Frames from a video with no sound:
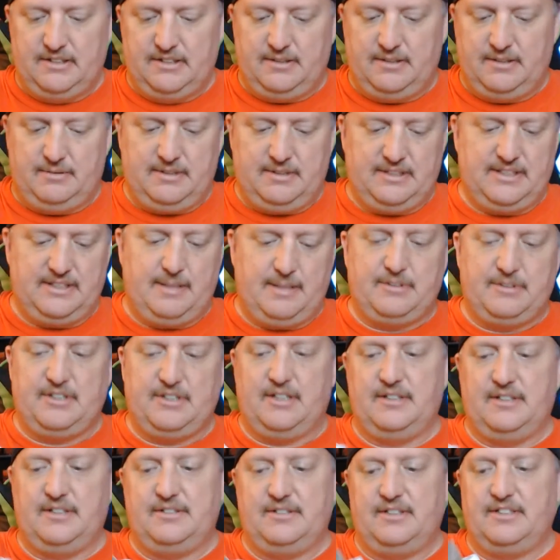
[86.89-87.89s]
Sometimes
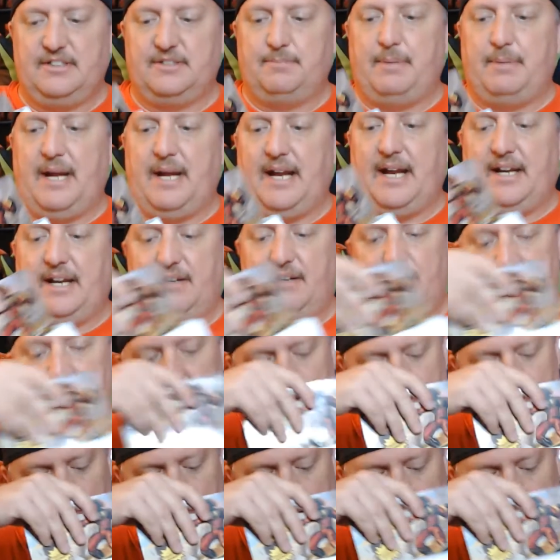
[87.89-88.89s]
Amazon doesn't pack it
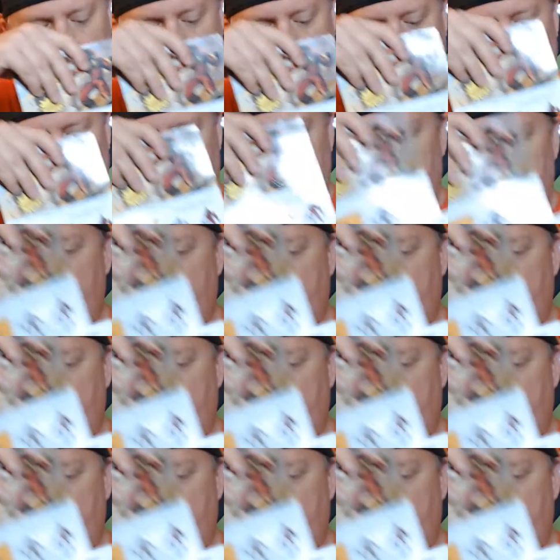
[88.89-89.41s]
really great, but